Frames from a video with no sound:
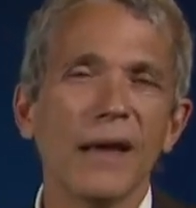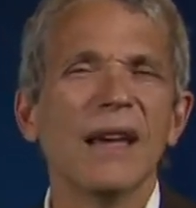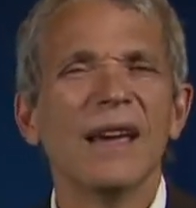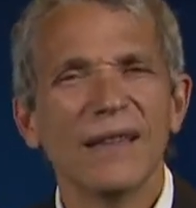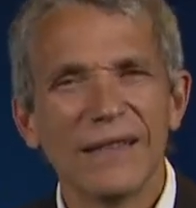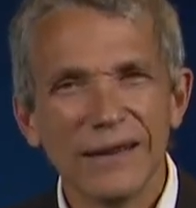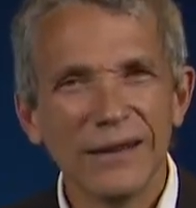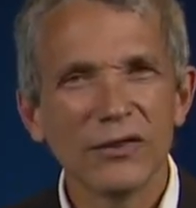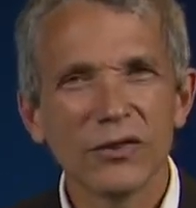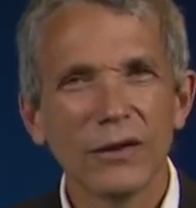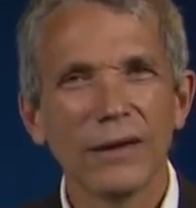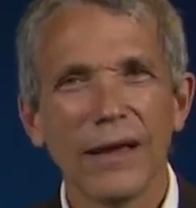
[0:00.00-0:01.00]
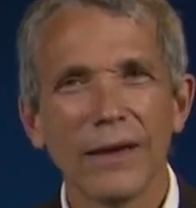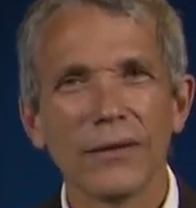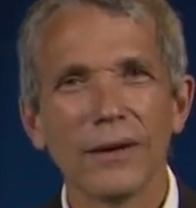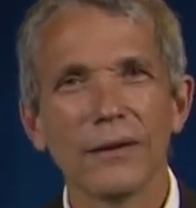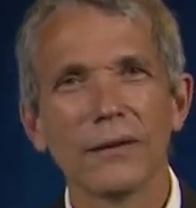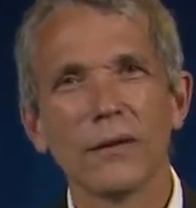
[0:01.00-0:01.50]
The additional
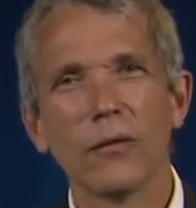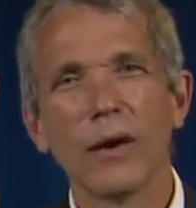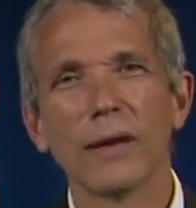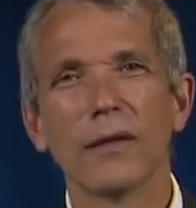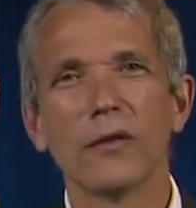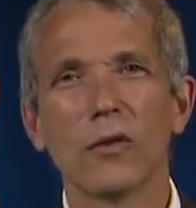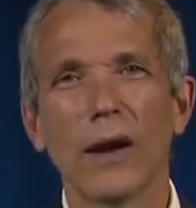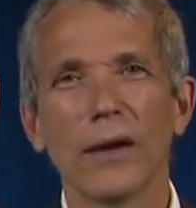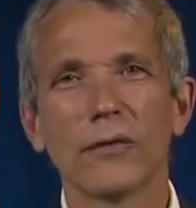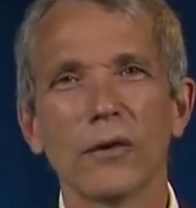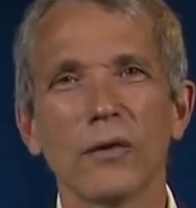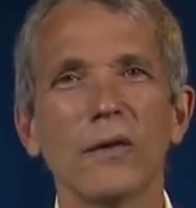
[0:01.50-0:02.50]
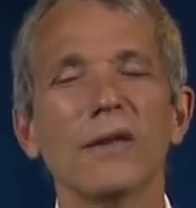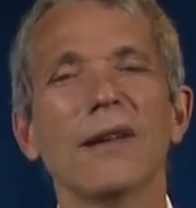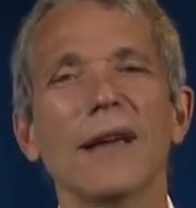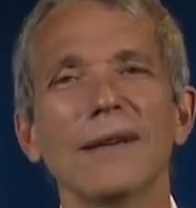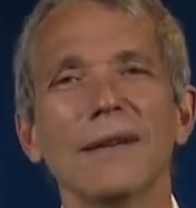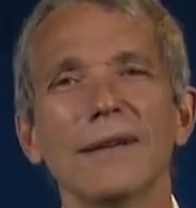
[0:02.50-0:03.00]
evidence of what the drafters
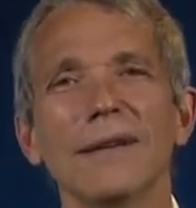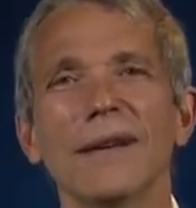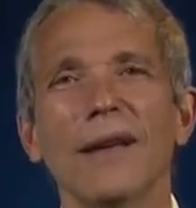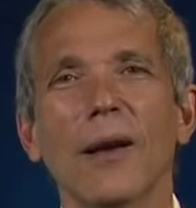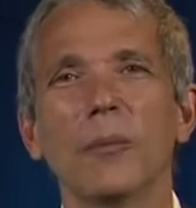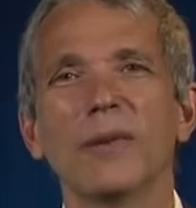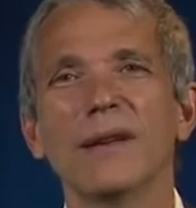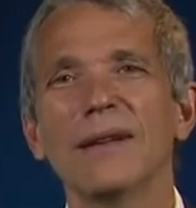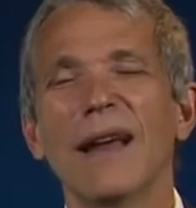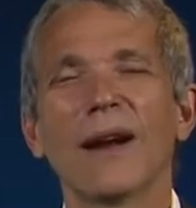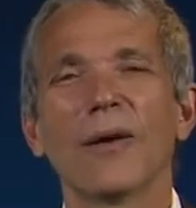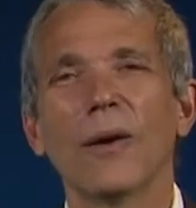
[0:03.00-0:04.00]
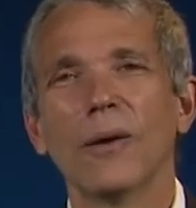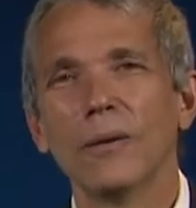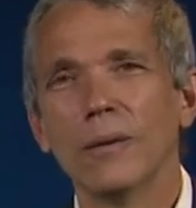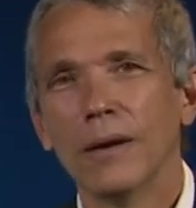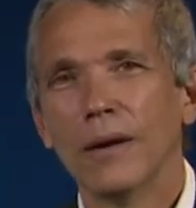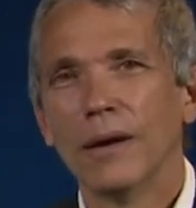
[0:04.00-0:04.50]
intended can help to narrow
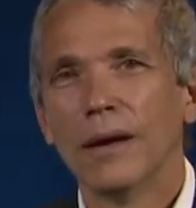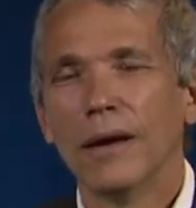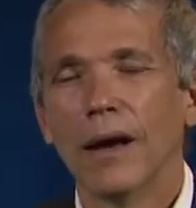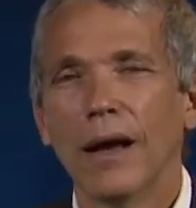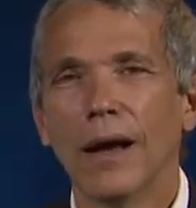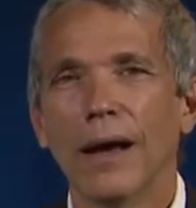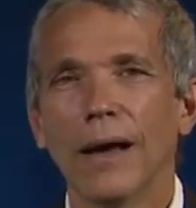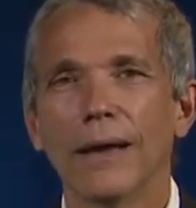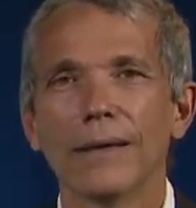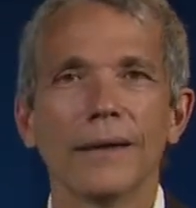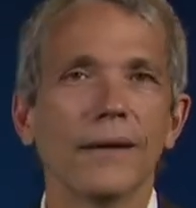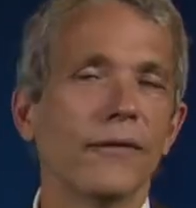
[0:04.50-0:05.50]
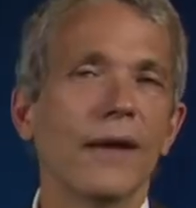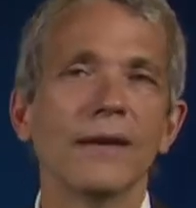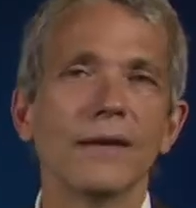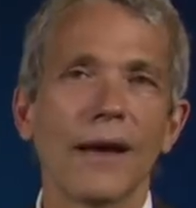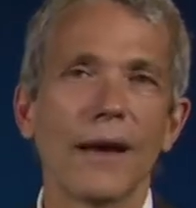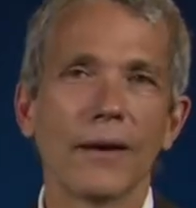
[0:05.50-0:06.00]
uh, the Venn
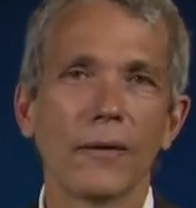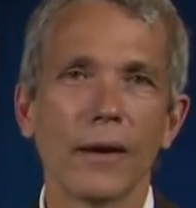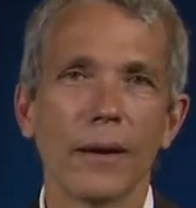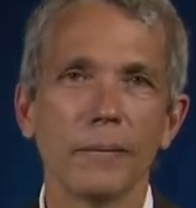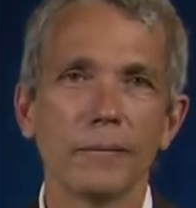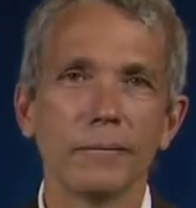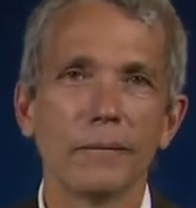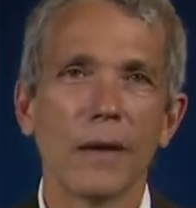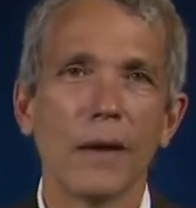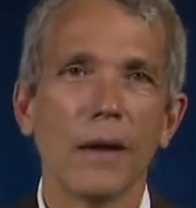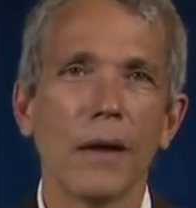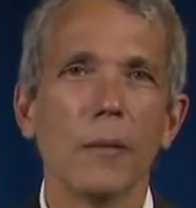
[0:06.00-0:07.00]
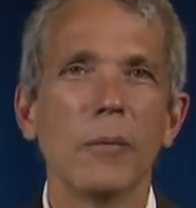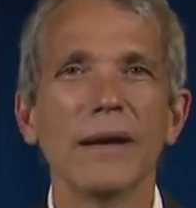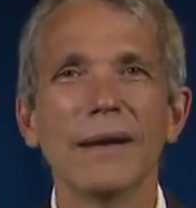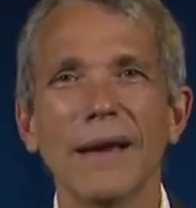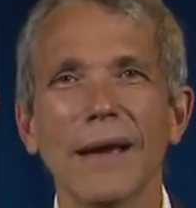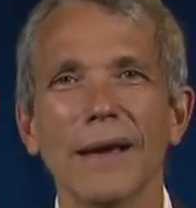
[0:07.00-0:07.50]
diagram. But
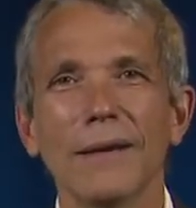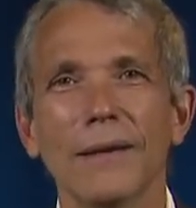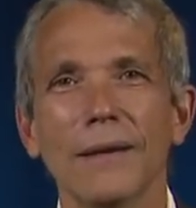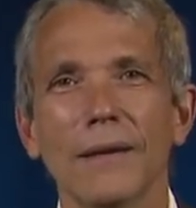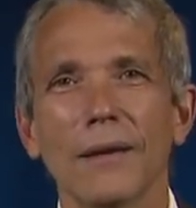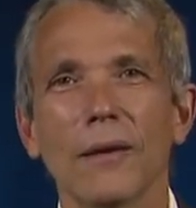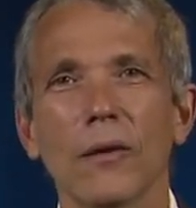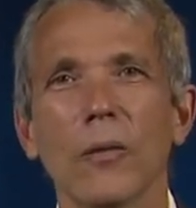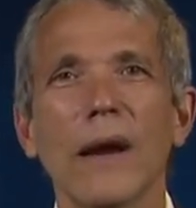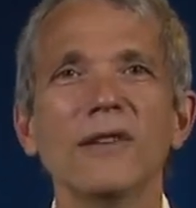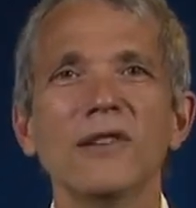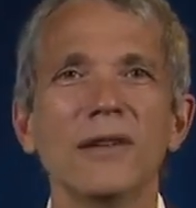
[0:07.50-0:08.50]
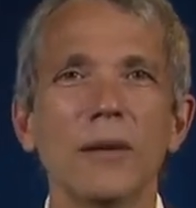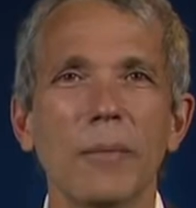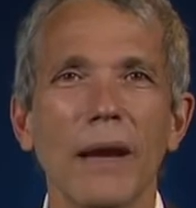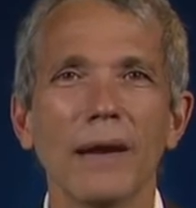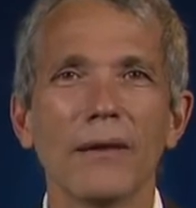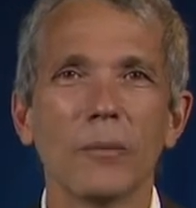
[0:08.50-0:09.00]
again, there are raging
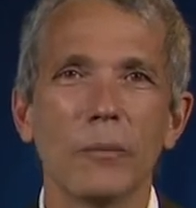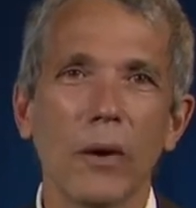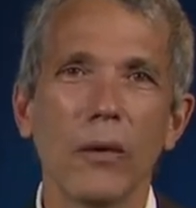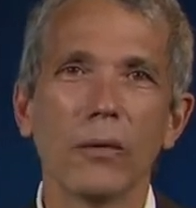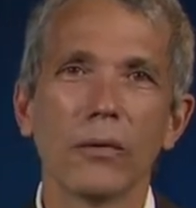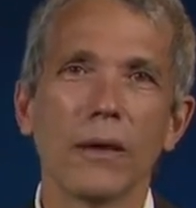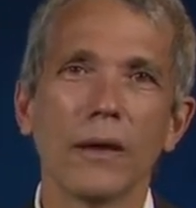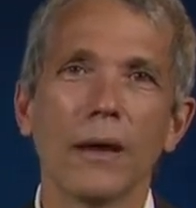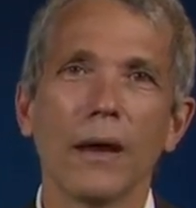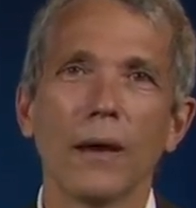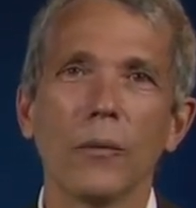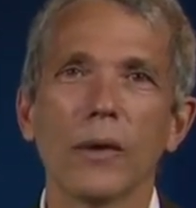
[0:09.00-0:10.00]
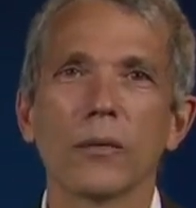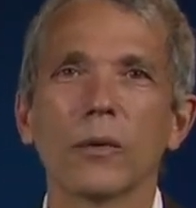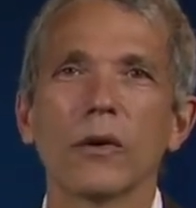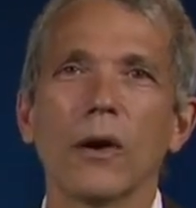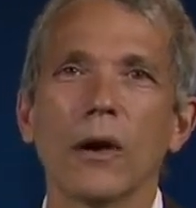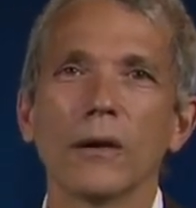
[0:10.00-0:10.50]
debates both uh, uh, with
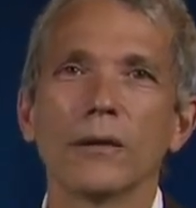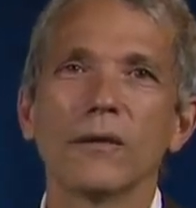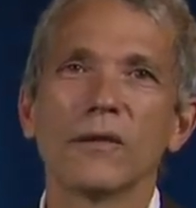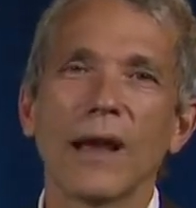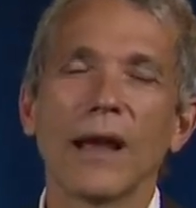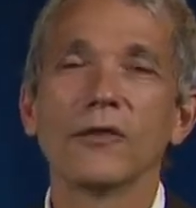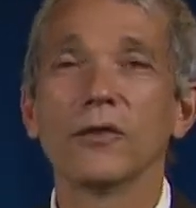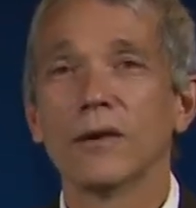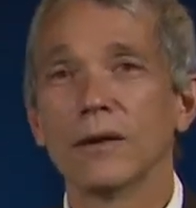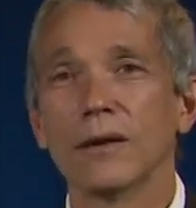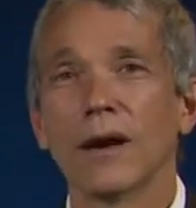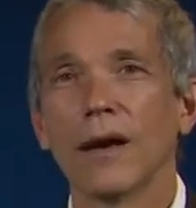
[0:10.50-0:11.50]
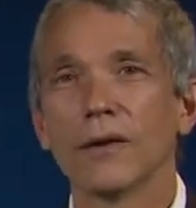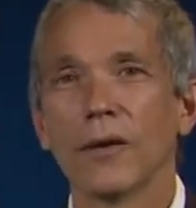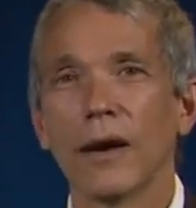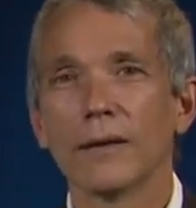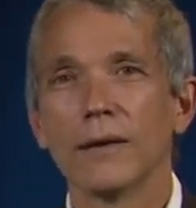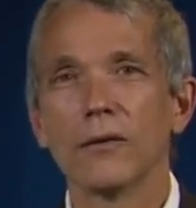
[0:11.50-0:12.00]
regard to statute and
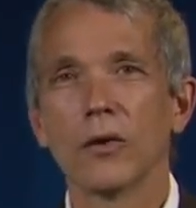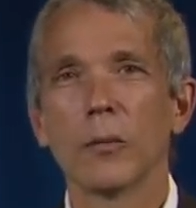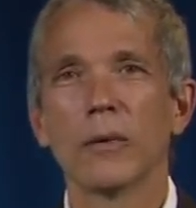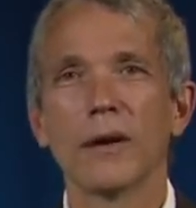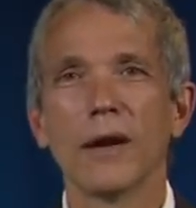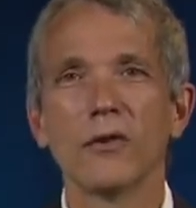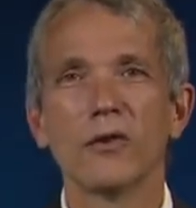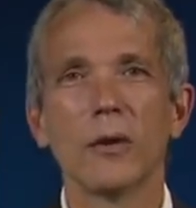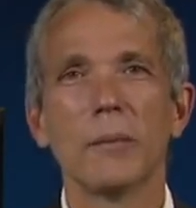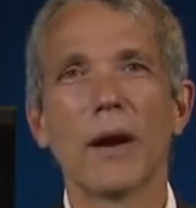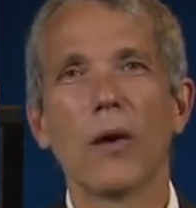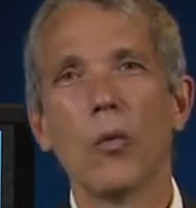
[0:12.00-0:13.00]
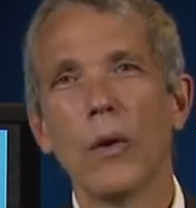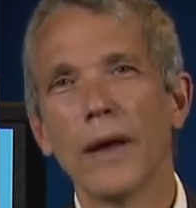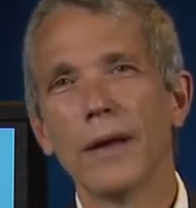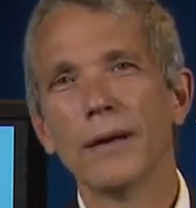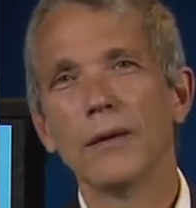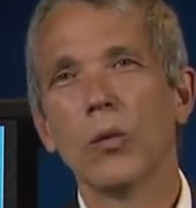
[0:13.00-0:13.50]
contract interpretation about
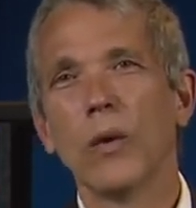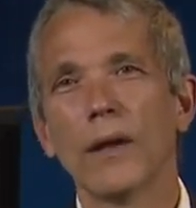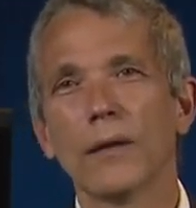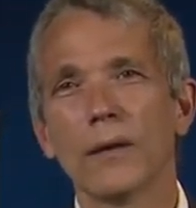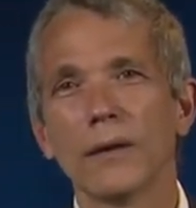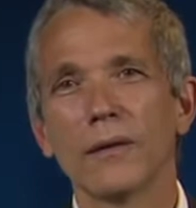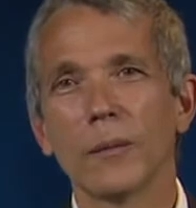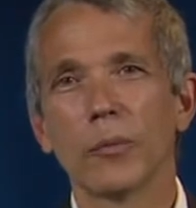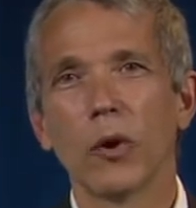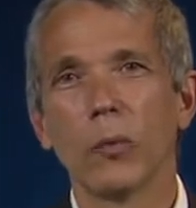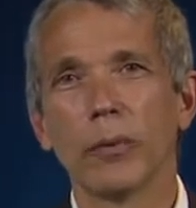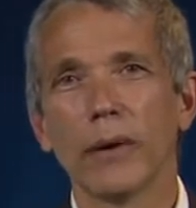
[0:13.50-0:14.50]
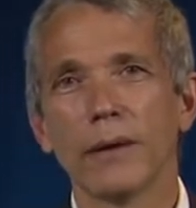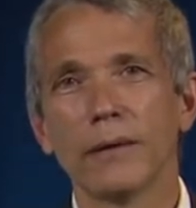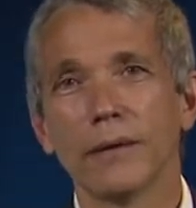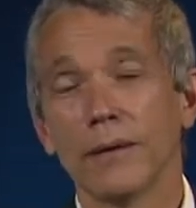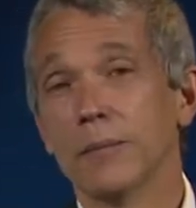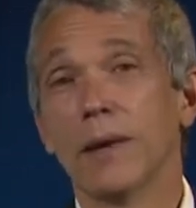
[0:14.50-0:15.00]
when and whether it's appropriate
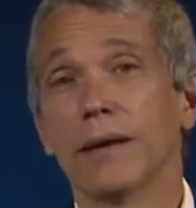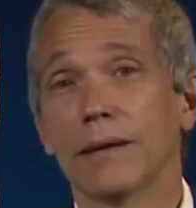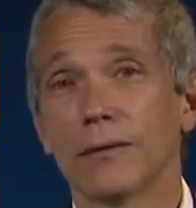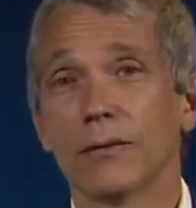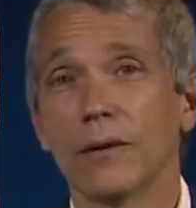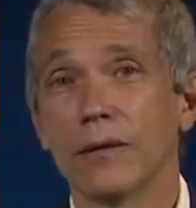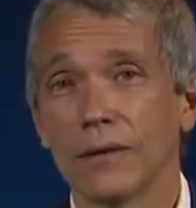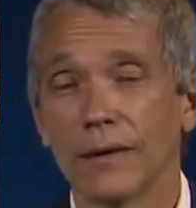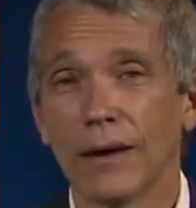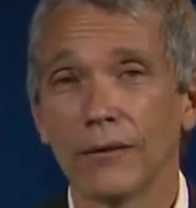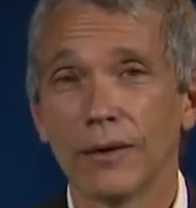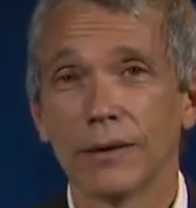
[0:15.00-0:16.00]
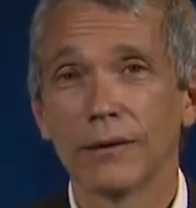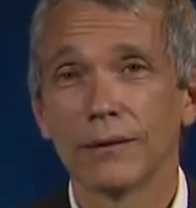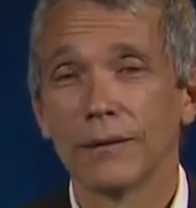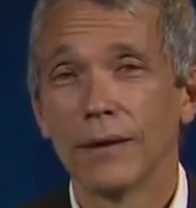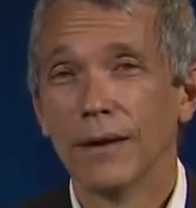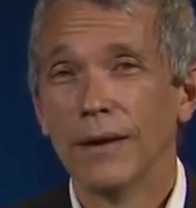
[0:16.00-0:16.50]
to admit extrinsic evidence.
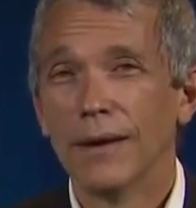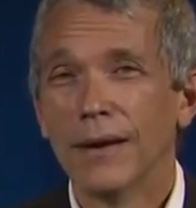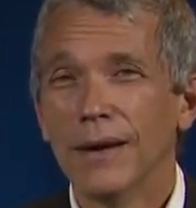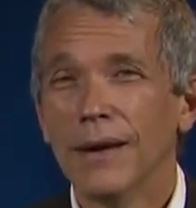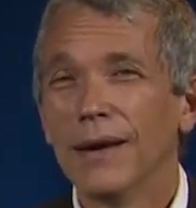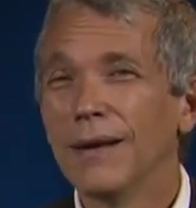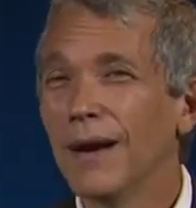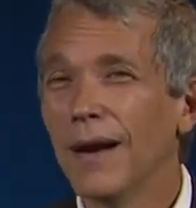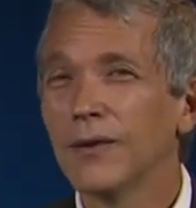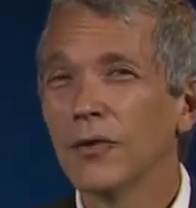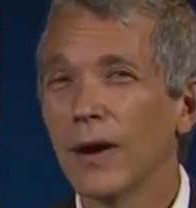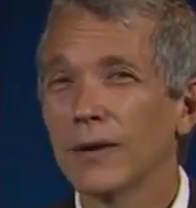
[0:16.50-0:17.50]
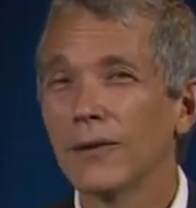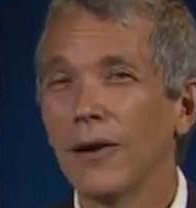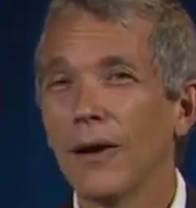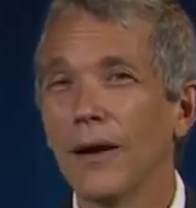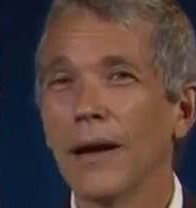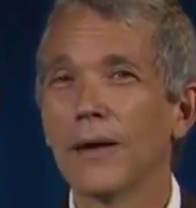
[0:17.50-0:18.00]
In contract
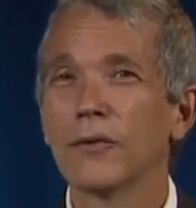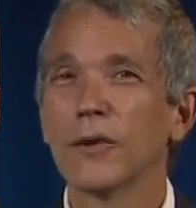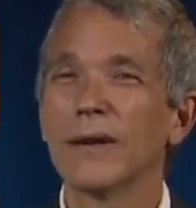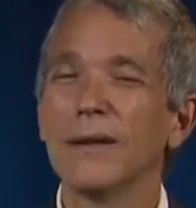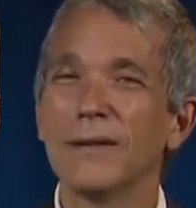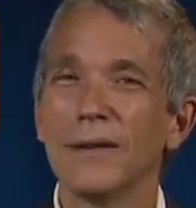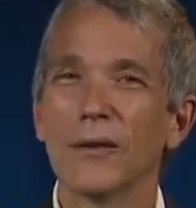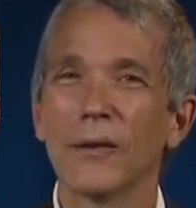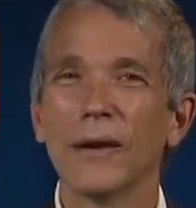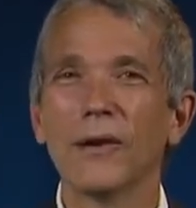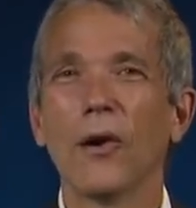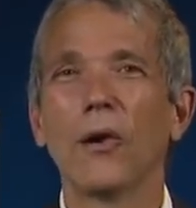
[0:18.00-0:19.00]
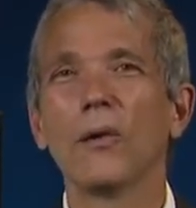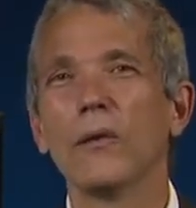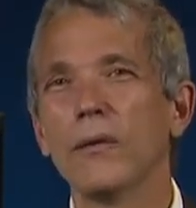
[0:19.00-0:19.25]
law, after considering all of the